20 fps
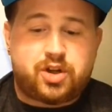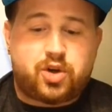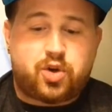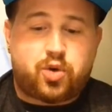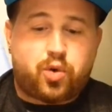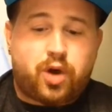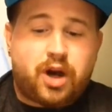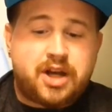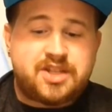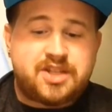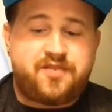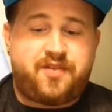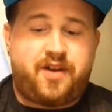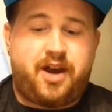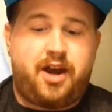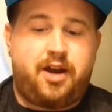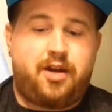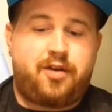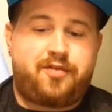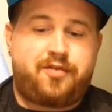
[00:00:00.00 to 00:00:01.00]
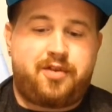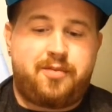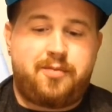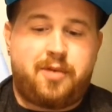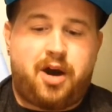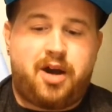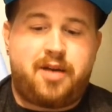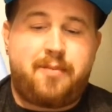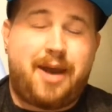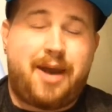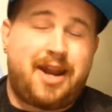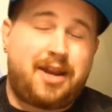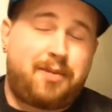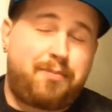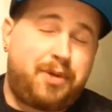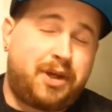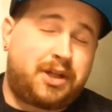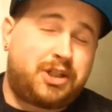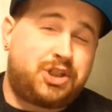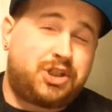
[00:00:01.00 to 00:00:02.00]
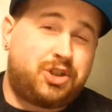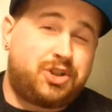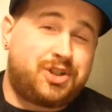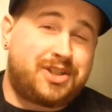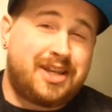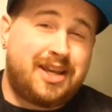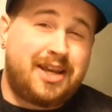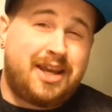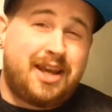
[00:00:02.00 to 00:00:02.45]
Crossfire from Automatic Pictures.